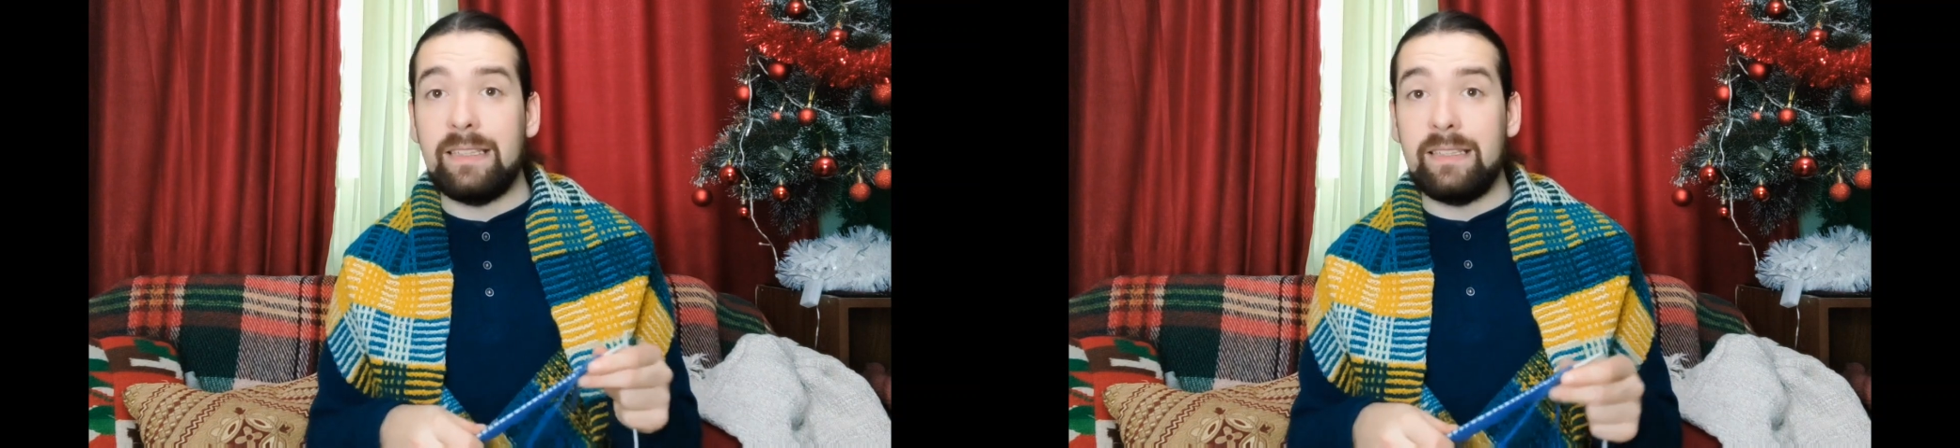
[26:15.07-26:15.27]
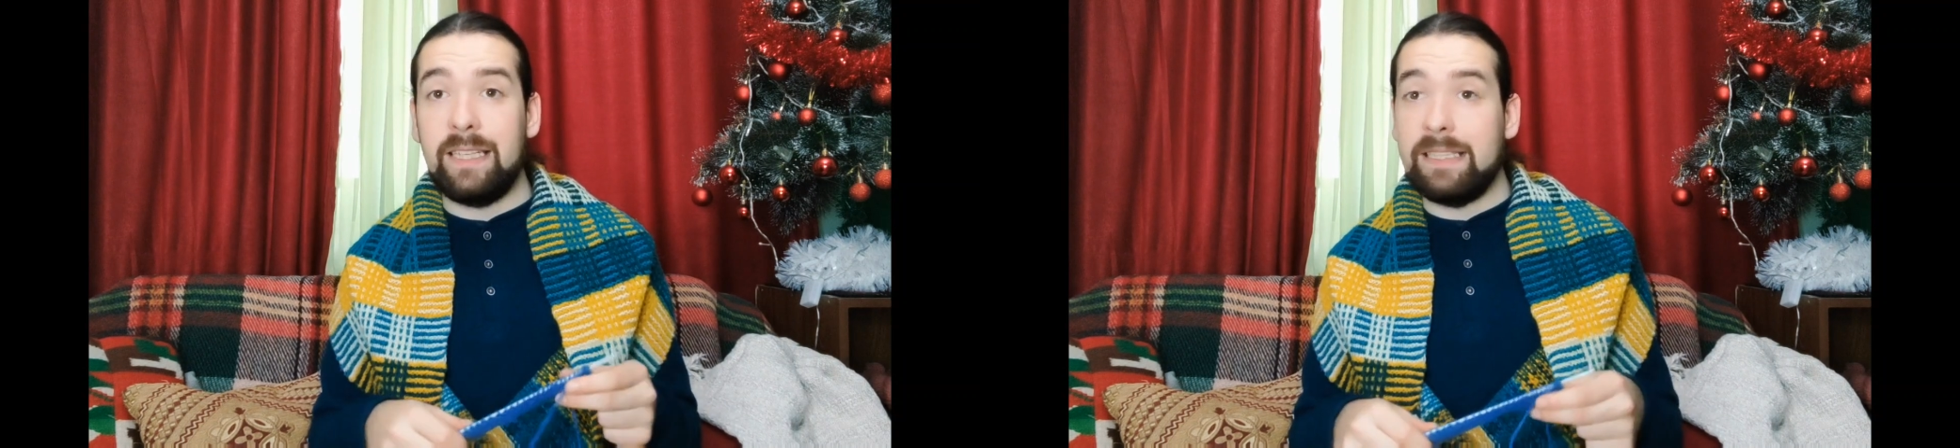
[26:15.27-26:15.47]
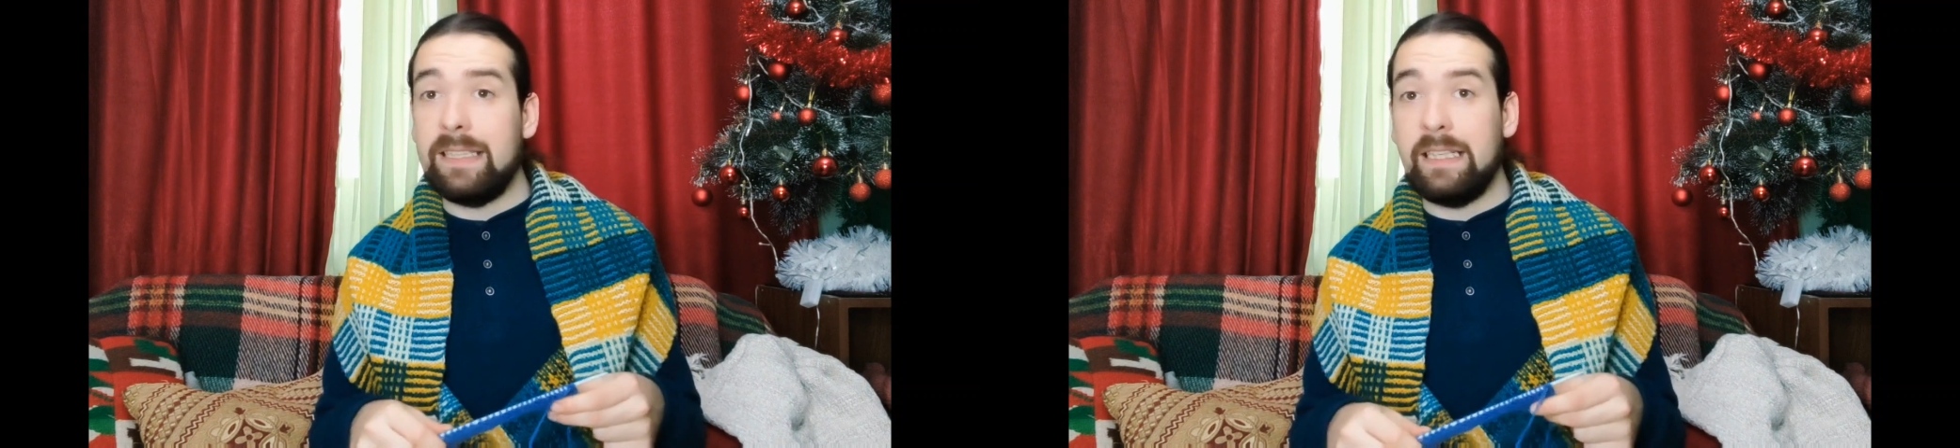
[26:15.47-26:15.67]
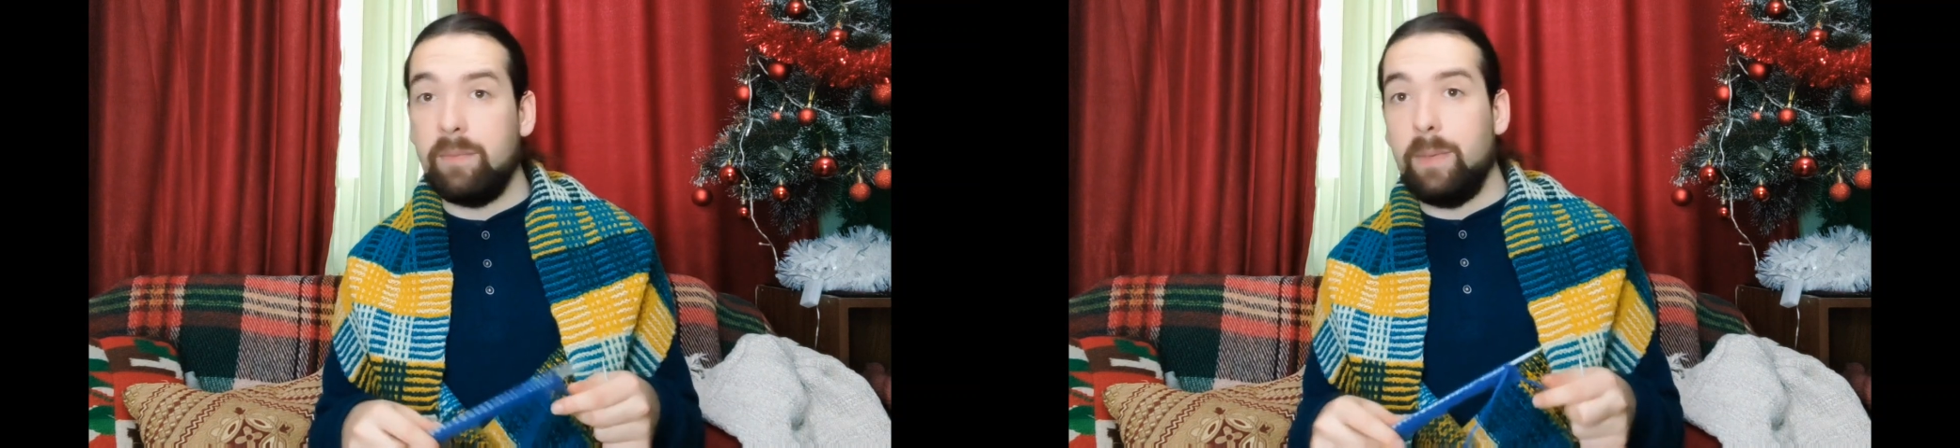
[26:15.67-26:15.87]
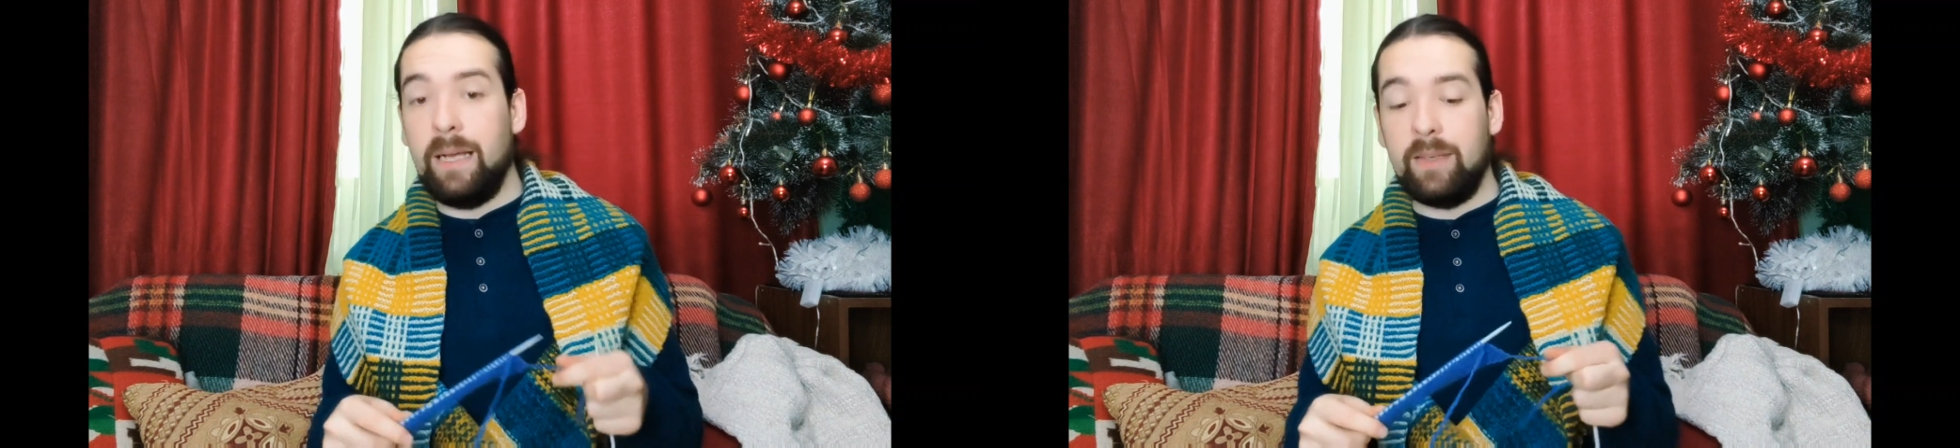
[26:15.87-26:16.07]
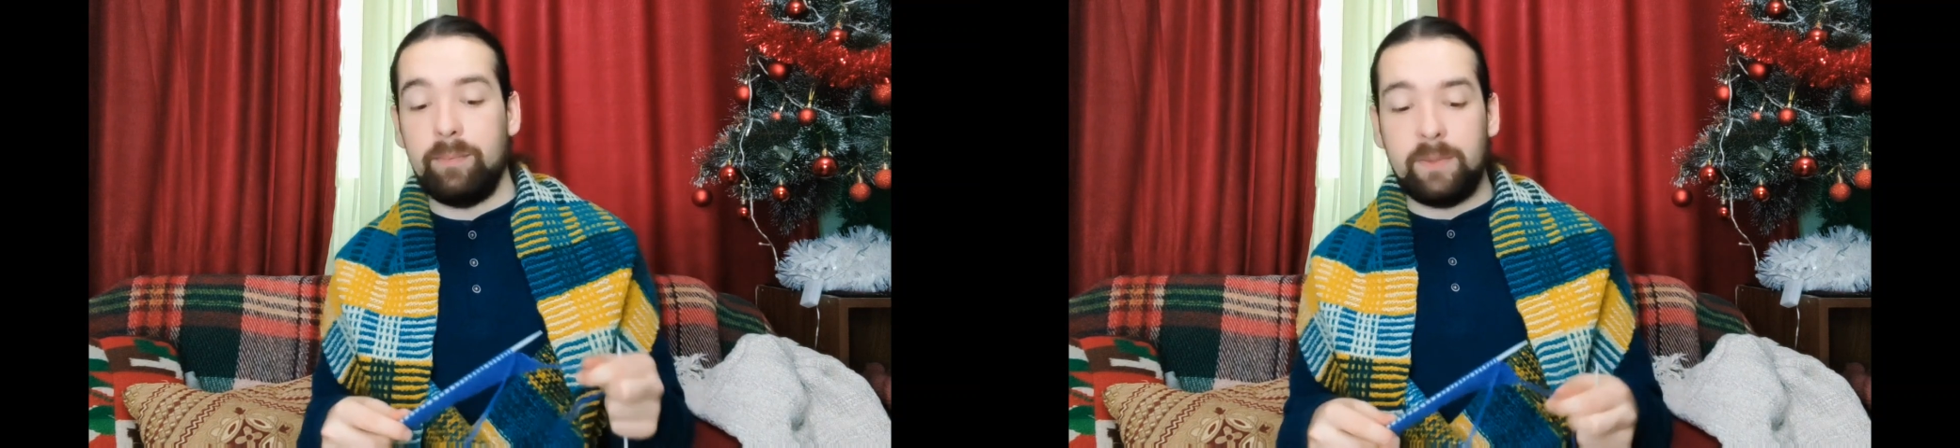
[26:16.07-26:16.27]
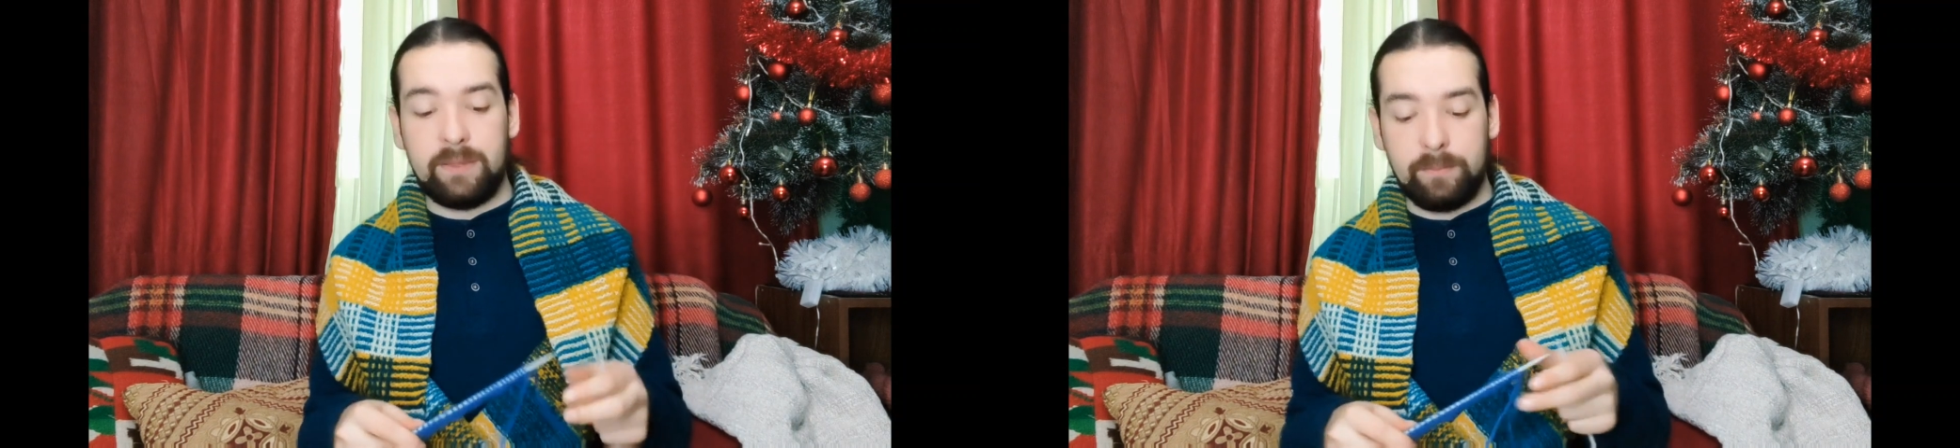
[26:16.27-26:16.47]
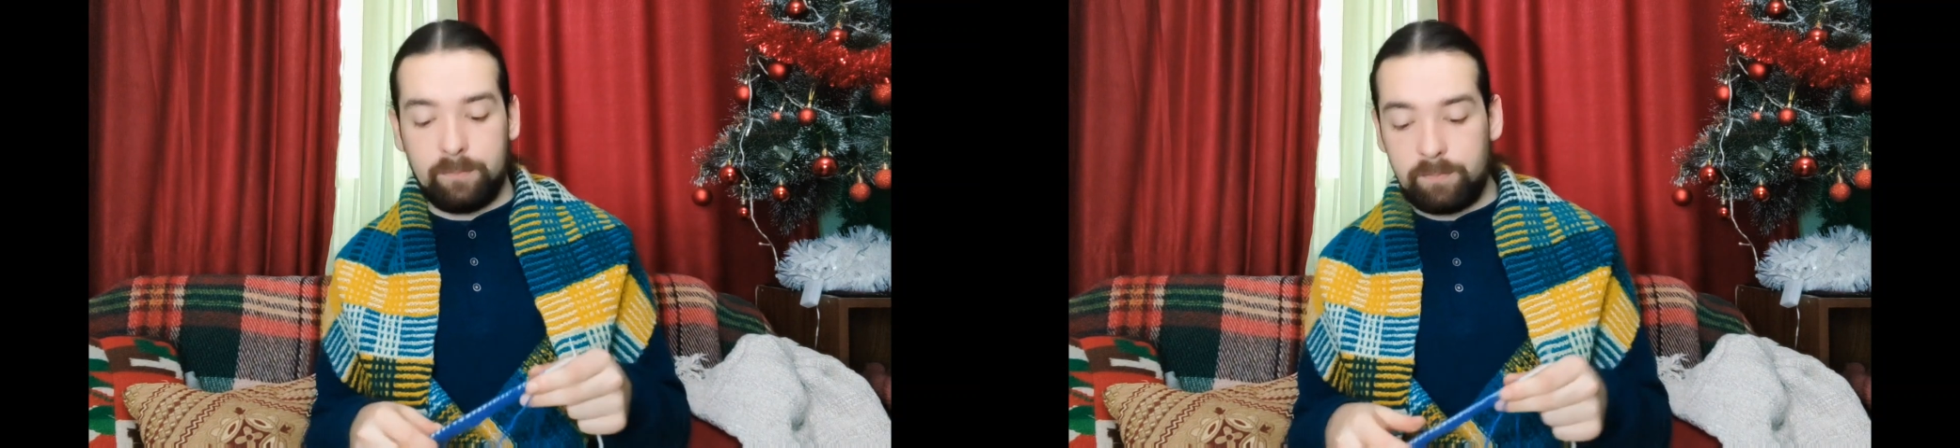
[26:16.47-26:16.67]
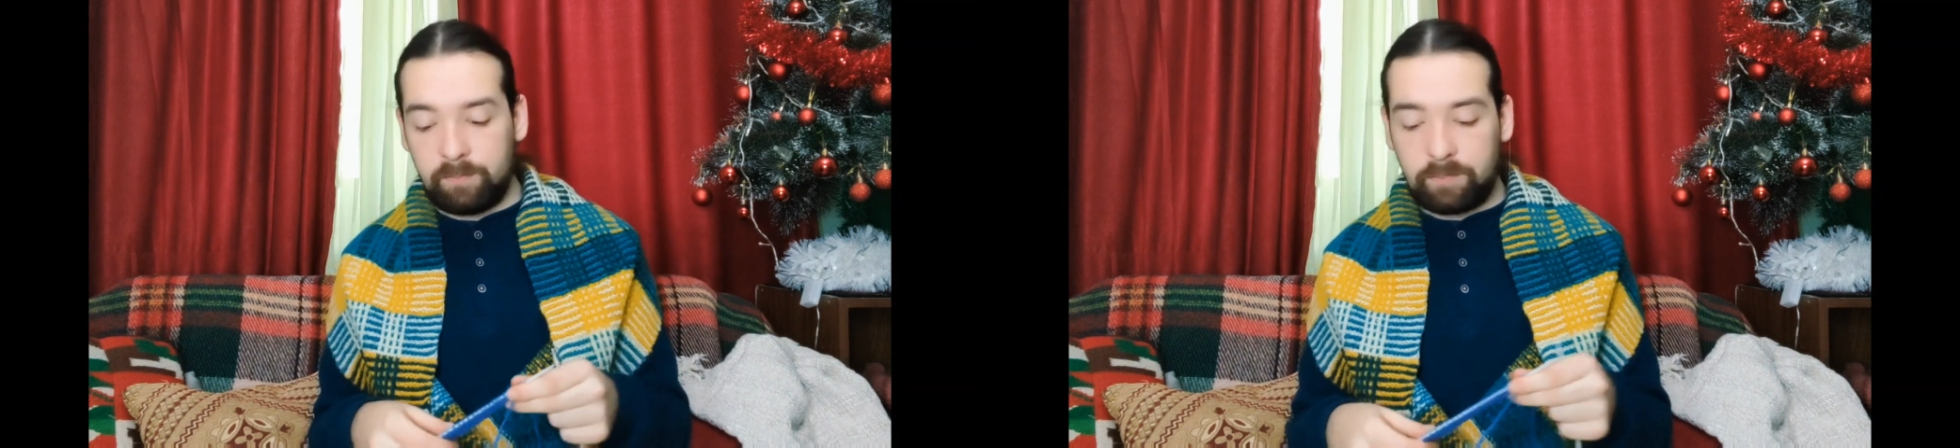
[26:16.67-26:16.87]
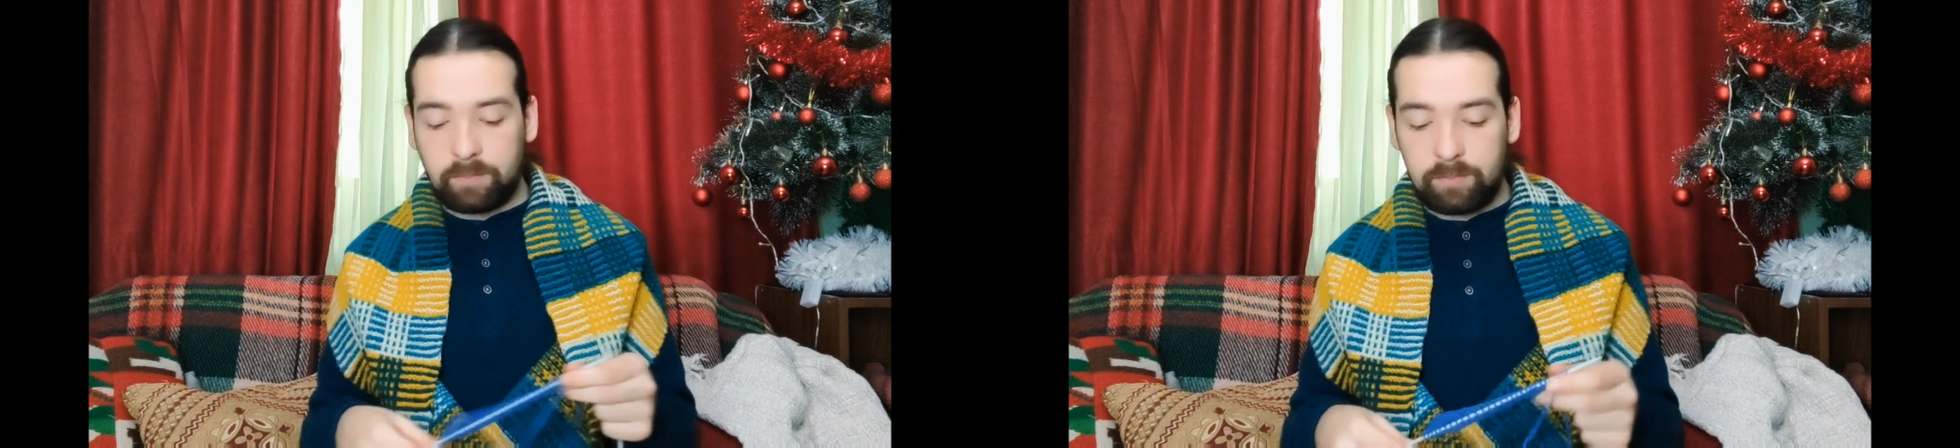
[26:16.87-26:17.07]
another technique, perhaps.